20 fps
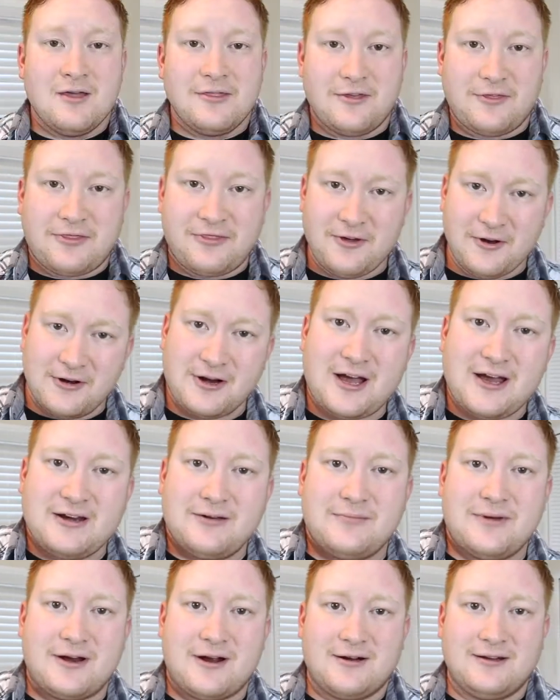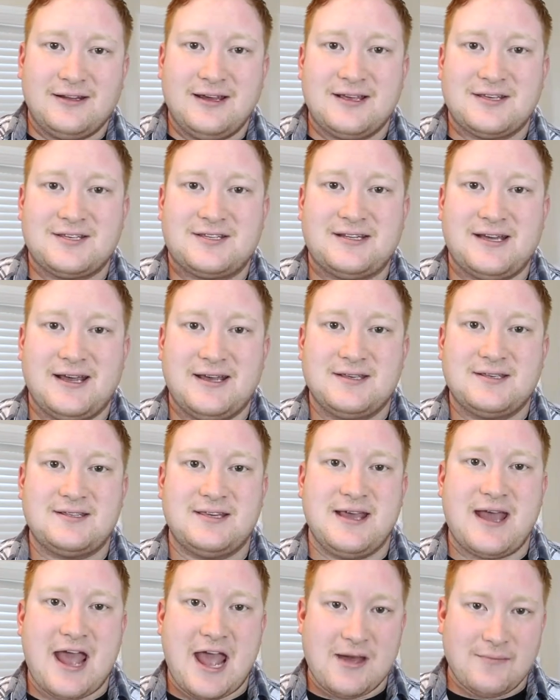The third item on our list is
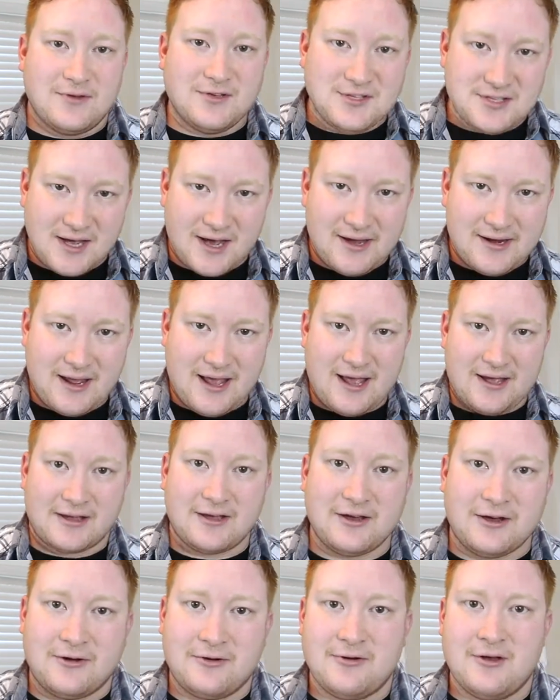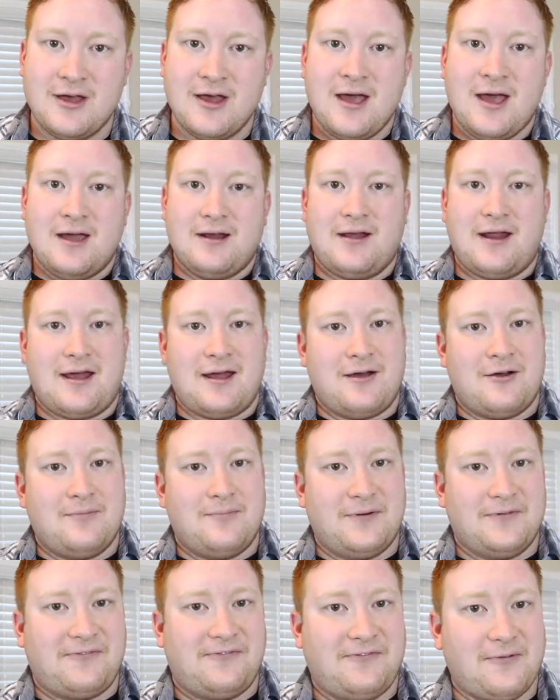the Amazon Echo. Now,
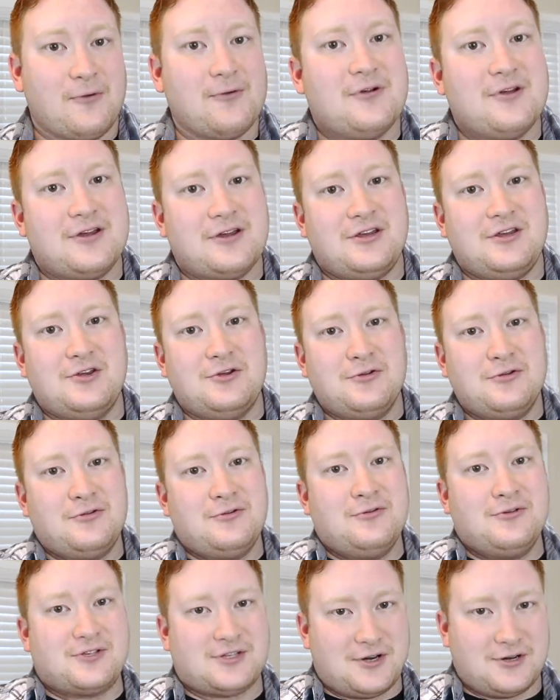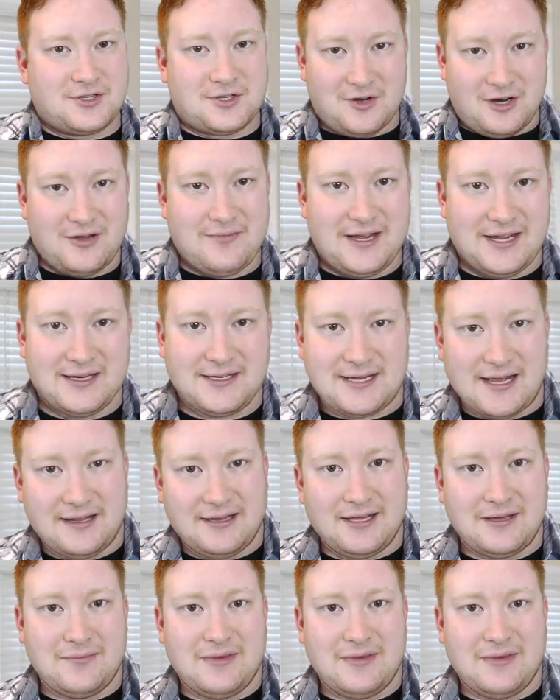before you start screaming and telling